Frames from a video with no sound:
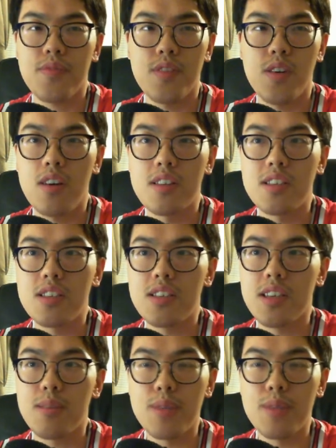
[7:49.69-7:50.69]
all these
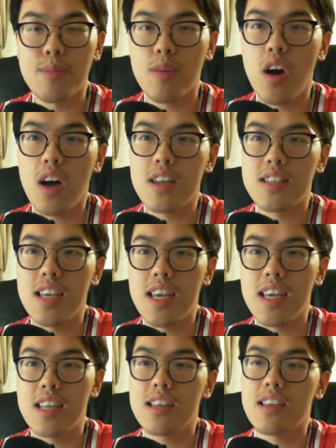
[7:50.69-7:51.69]
like meme
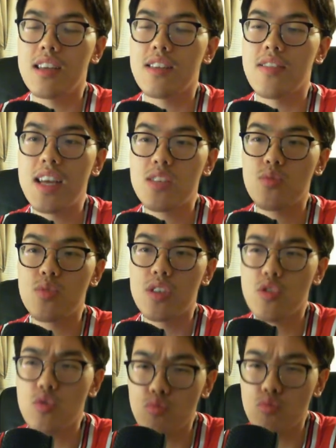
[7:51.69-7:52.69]
content, and that's what,
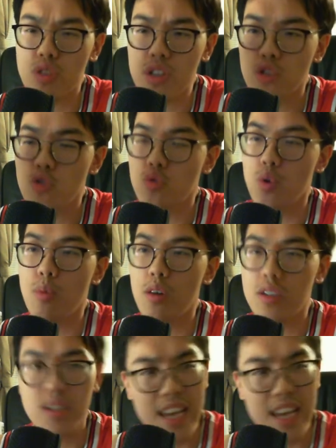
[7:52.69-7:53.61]
really snowballs.